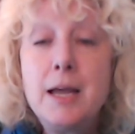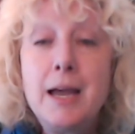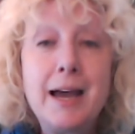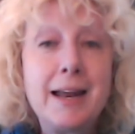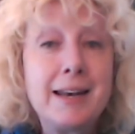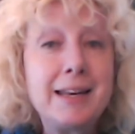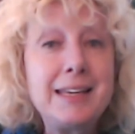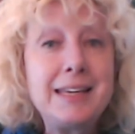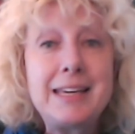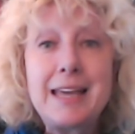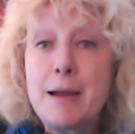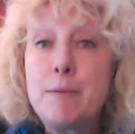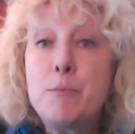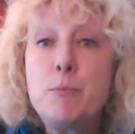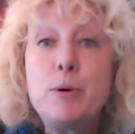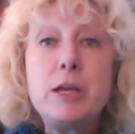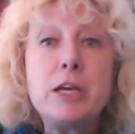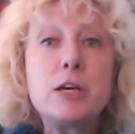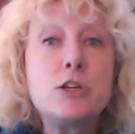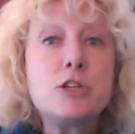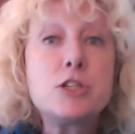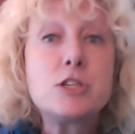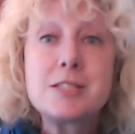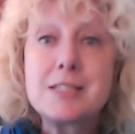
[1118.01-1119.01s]
And again, we
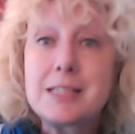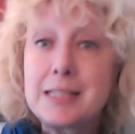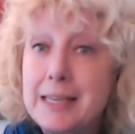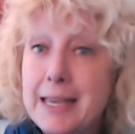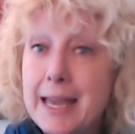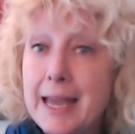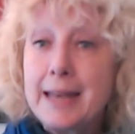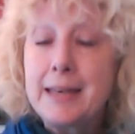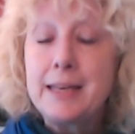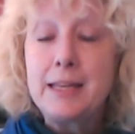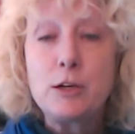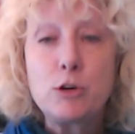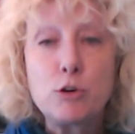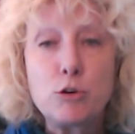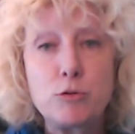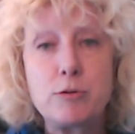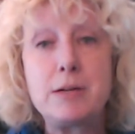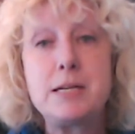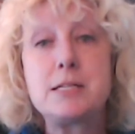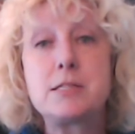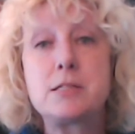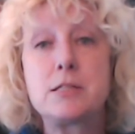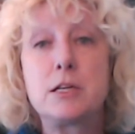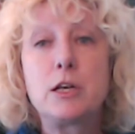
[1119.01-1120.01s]
can just
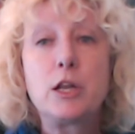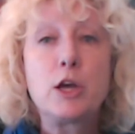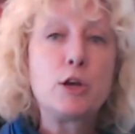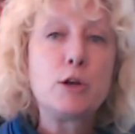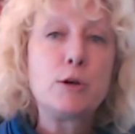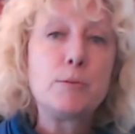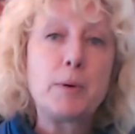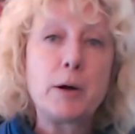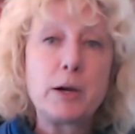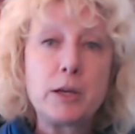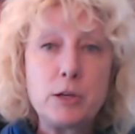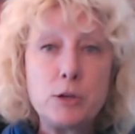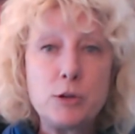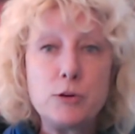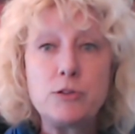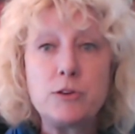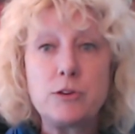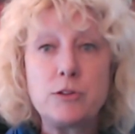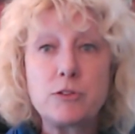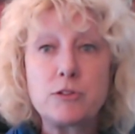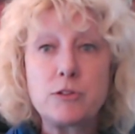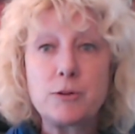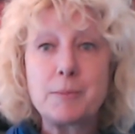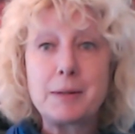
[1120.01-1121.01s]
increase the load by
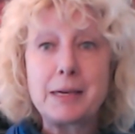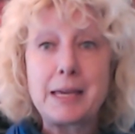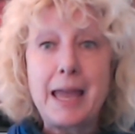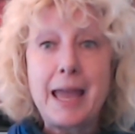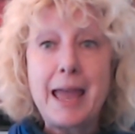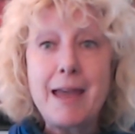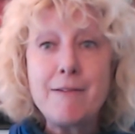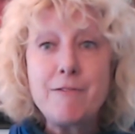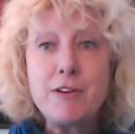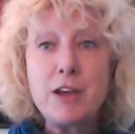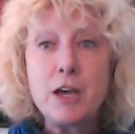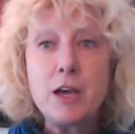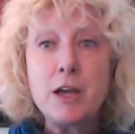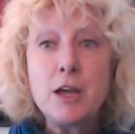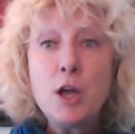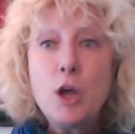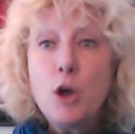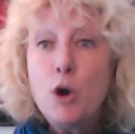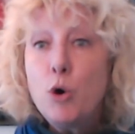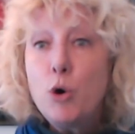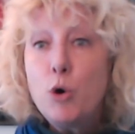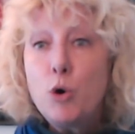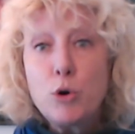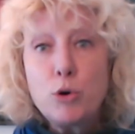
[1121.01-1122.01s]
using something heavier
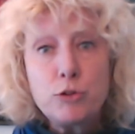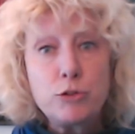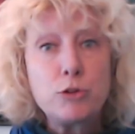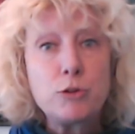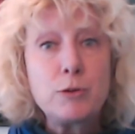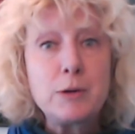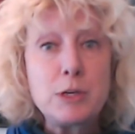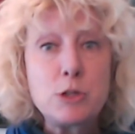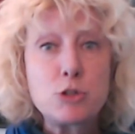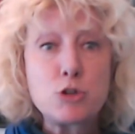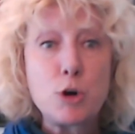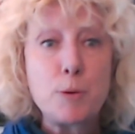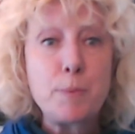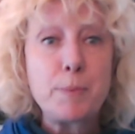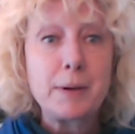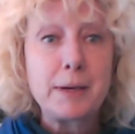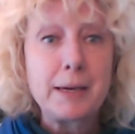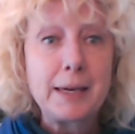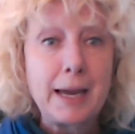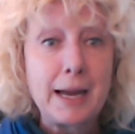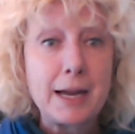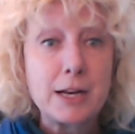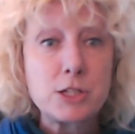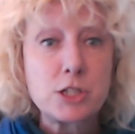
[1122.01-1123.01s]
or doing drop and
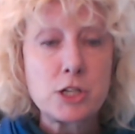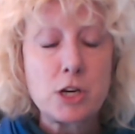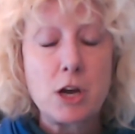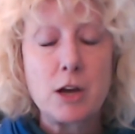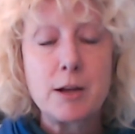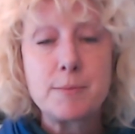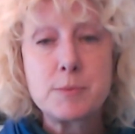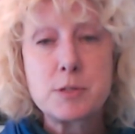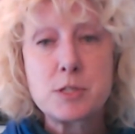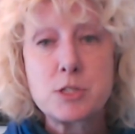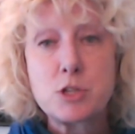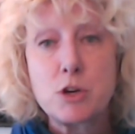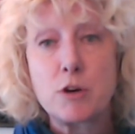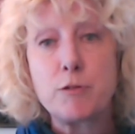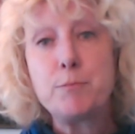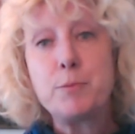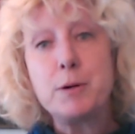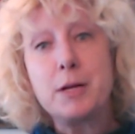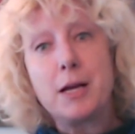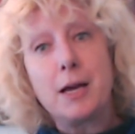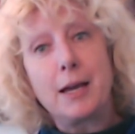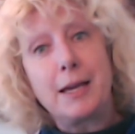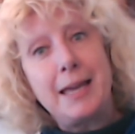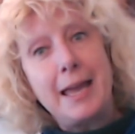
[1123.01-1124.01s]
catch kind stuff.
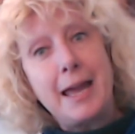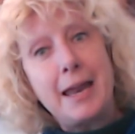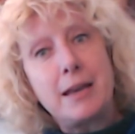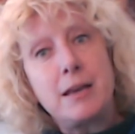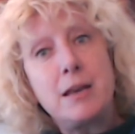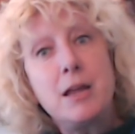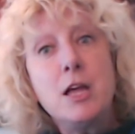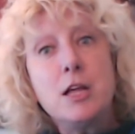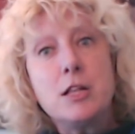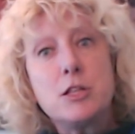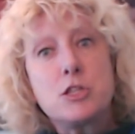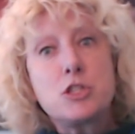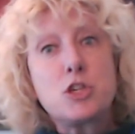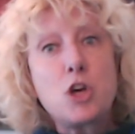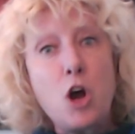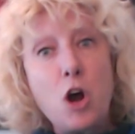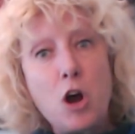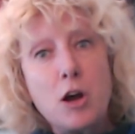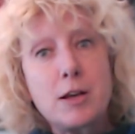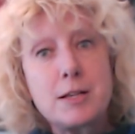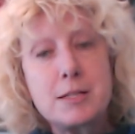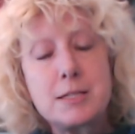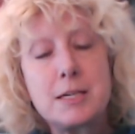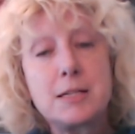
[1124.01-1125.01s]
But again,
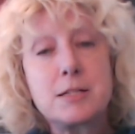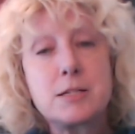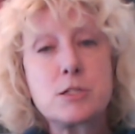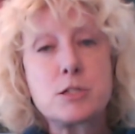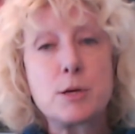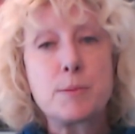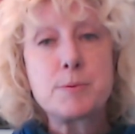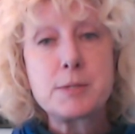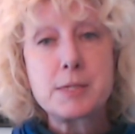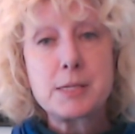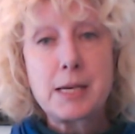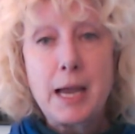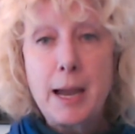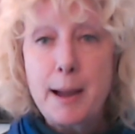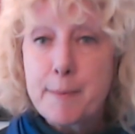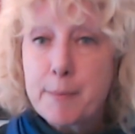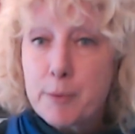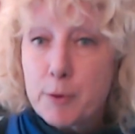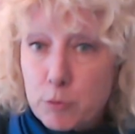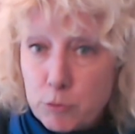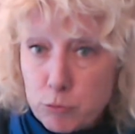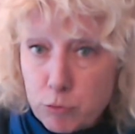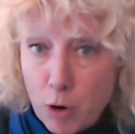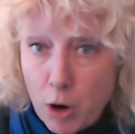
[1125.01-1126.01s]
targeting subscap
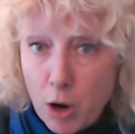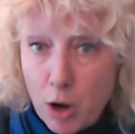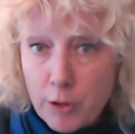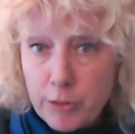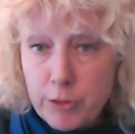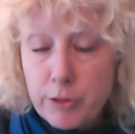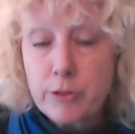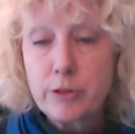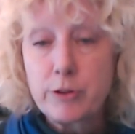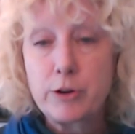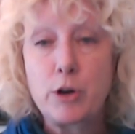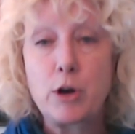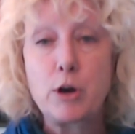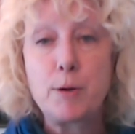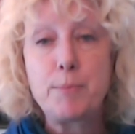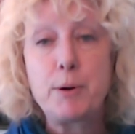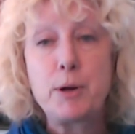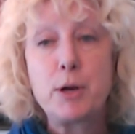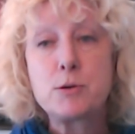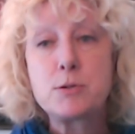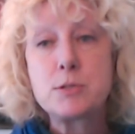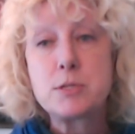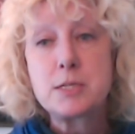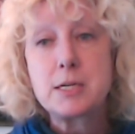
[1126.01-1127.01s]
rather than our
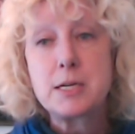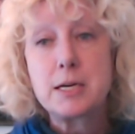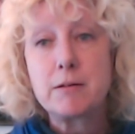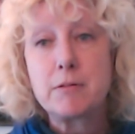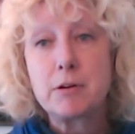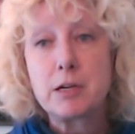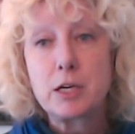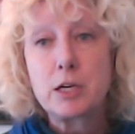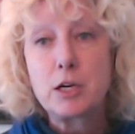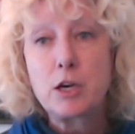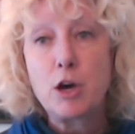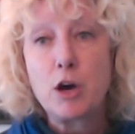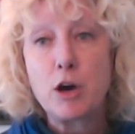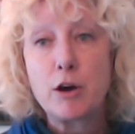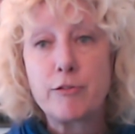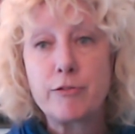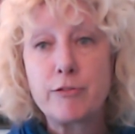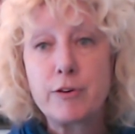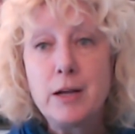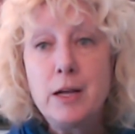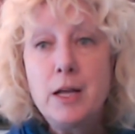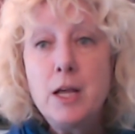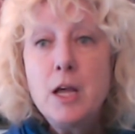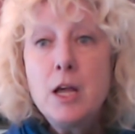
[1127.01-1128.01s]
posterior cuff.